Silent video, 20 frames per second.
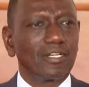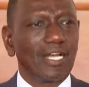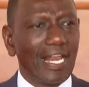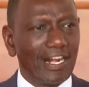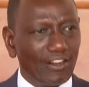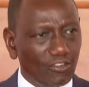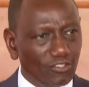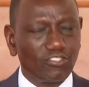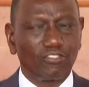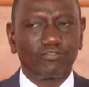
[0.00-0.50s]

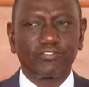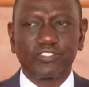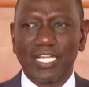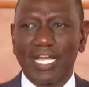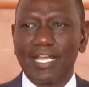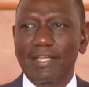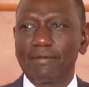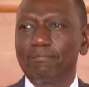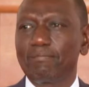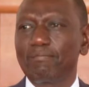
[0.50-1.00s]
a lot of
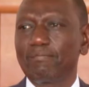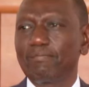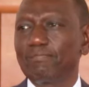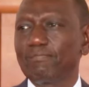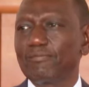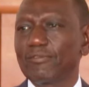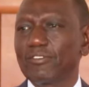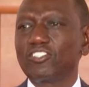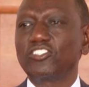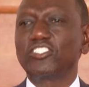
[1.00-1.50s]
time,
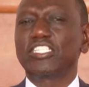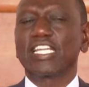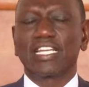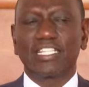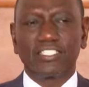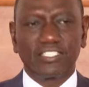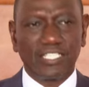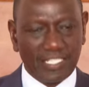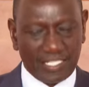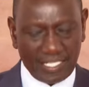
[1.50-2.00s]

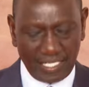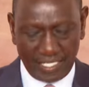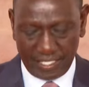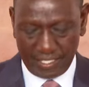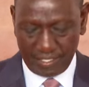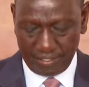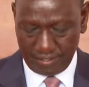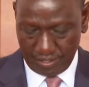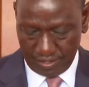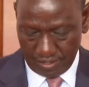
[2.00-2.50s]

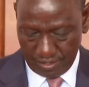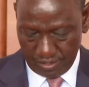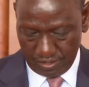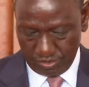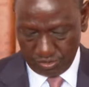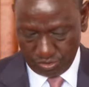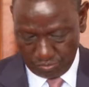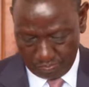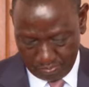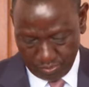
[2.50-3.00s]
diligently
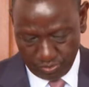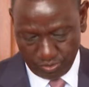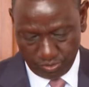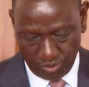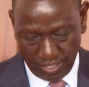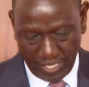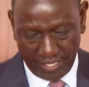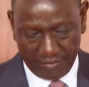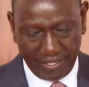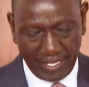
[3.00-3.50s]
to put
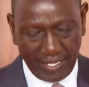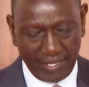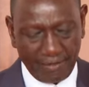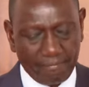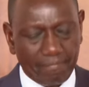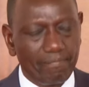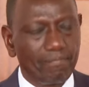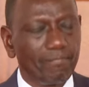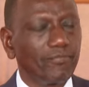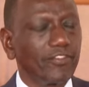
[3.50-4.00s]
together
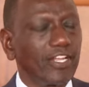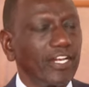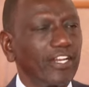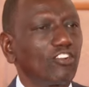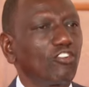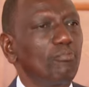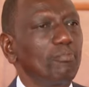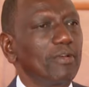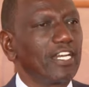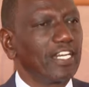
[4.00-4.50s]
the
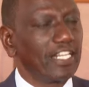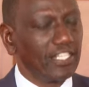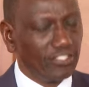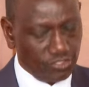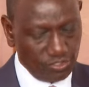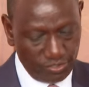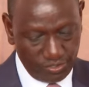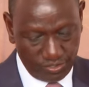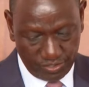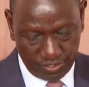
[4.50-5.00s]

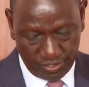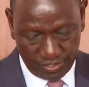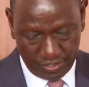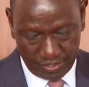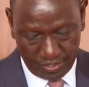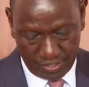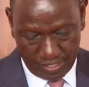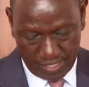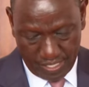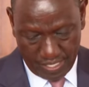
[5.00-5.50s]
recommendations
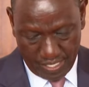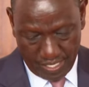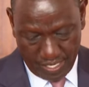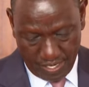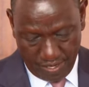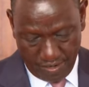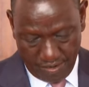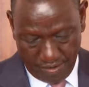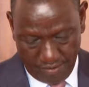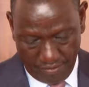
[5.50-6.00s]

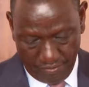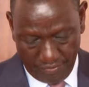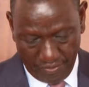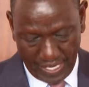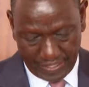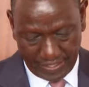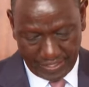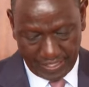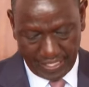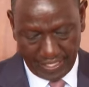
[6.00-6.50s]

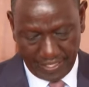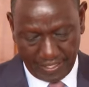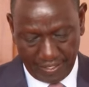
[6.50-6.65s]
that